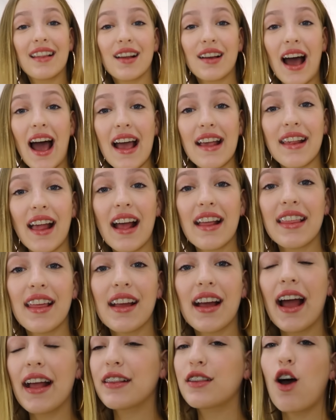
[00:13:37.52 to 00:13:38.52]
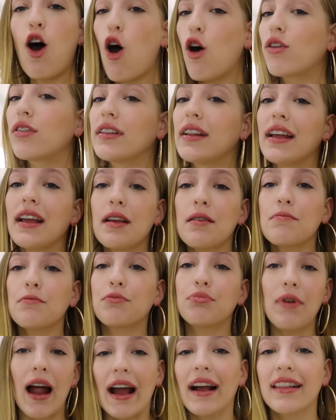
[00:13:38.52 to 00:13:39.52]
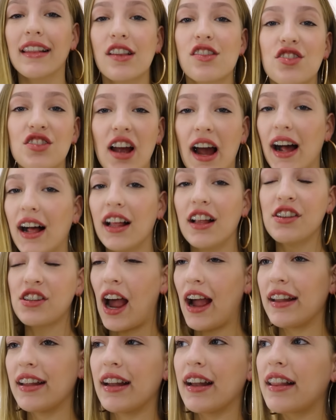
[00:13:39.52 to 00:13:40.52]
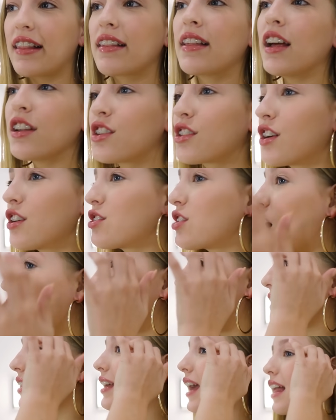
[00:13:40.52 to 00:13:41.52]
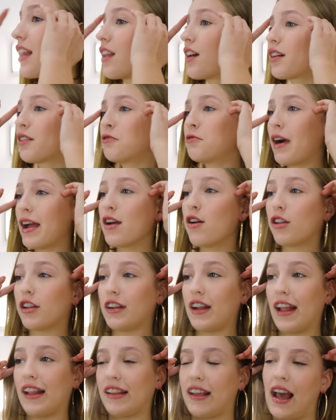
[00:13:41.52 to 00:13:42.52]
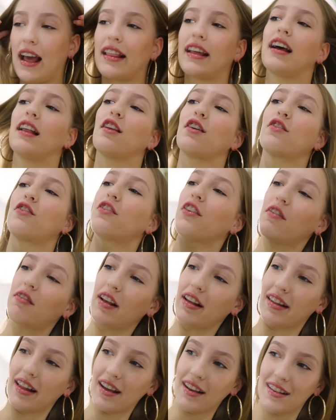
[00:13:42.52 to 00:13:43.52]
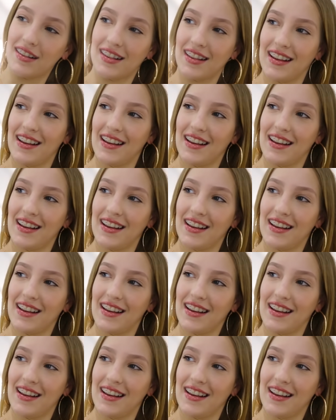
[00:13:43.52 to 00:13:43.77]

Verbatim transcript: So guys, I think I totally wrecked this challenge. I did such a good job. I think I look way older than 18. I think I look 56.